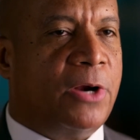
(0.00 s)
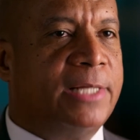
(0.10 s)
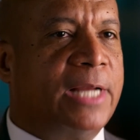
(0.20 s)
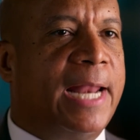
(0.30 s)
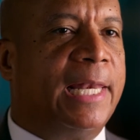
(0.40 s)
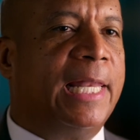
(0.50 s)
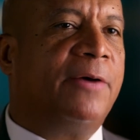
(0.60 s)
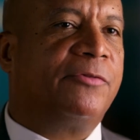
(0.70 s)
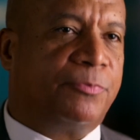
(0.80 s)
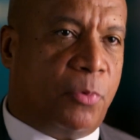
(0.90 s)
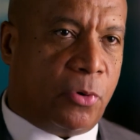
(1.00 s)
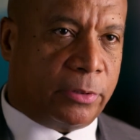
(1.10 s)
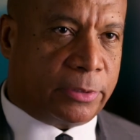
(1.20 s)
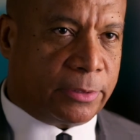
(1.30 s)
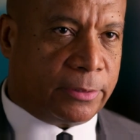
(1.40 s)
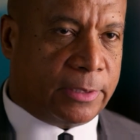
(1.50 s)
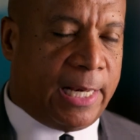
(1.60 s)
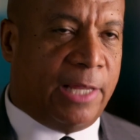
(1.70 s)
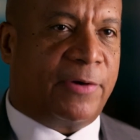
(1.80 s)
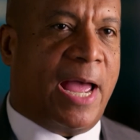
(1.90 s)
I love sports. I
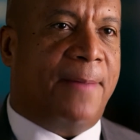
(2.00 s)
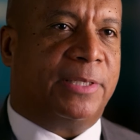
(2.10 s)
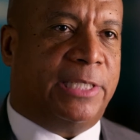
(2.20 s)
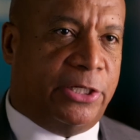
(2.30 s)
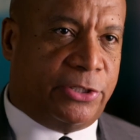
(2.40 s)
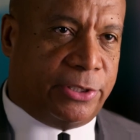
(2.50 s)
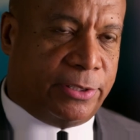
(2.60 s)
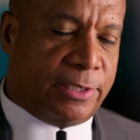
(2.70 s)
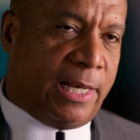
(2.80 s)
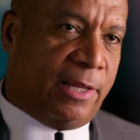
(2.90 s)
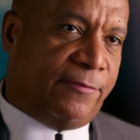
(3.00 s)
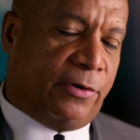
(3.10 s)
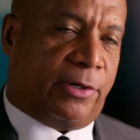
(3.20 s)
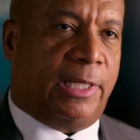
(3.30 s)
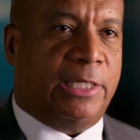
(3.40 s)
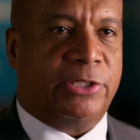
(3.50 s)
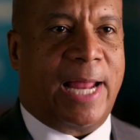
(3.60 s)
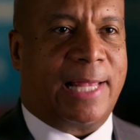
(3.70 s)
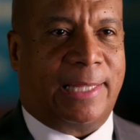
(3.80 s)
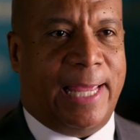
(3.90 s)
love competition. I love intercollegiate
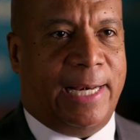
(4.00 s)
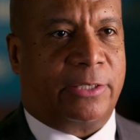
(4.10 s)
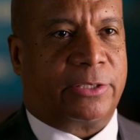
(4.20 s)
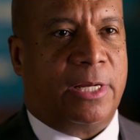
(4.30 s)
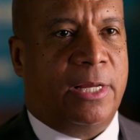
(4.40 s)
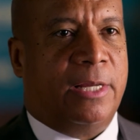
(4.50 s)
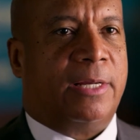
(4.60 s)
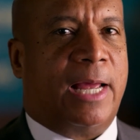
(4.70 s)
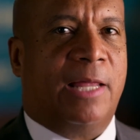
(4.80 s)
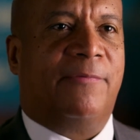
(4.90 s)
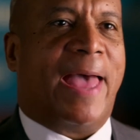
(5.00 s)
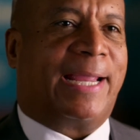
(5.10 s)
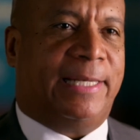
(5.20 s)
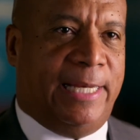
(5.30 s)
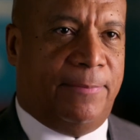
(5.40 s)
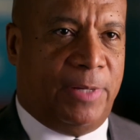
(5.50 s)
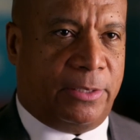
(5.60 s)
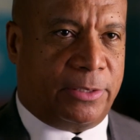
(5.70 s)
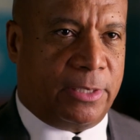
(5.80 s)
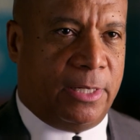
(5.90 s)
athletics. I love
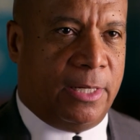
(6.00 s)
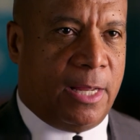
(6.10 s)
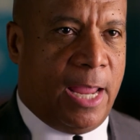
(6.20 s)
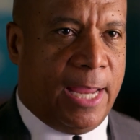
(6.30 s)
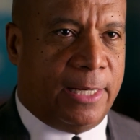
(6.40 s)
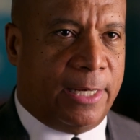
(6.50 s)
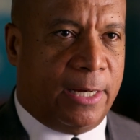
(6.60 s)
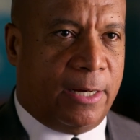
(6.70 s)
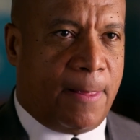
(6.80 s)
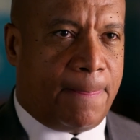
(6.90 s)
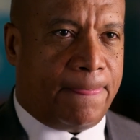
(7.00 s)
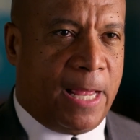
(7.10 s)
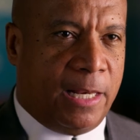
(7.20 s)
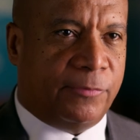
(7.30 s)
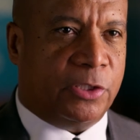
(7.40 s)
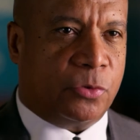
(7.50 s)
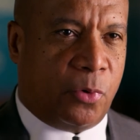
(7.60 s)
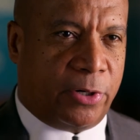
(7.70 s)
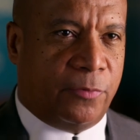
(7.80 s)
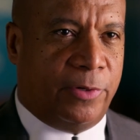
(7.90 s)
academics. And I love just
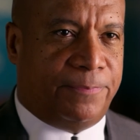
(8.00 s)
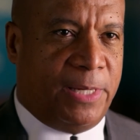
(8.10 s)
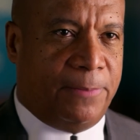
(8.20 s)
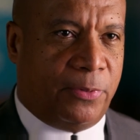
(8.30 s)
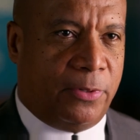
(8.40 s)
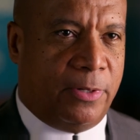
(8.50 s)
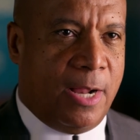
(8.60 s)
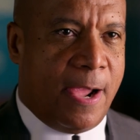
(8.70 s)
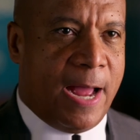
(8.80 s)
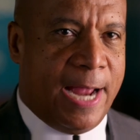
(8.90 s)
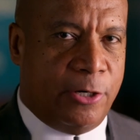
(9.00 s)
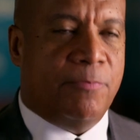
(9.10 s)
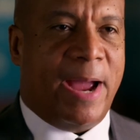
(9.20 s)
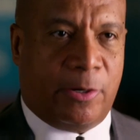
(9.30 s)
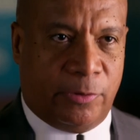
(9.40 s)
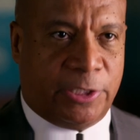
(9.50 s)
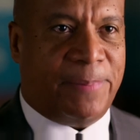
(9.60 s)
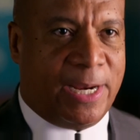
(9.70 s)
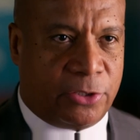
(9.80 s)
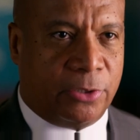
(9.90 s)
working with people. I knew Mike was
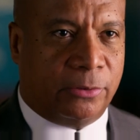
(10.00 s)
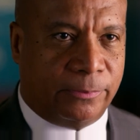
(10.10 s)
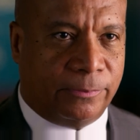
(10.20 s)
special.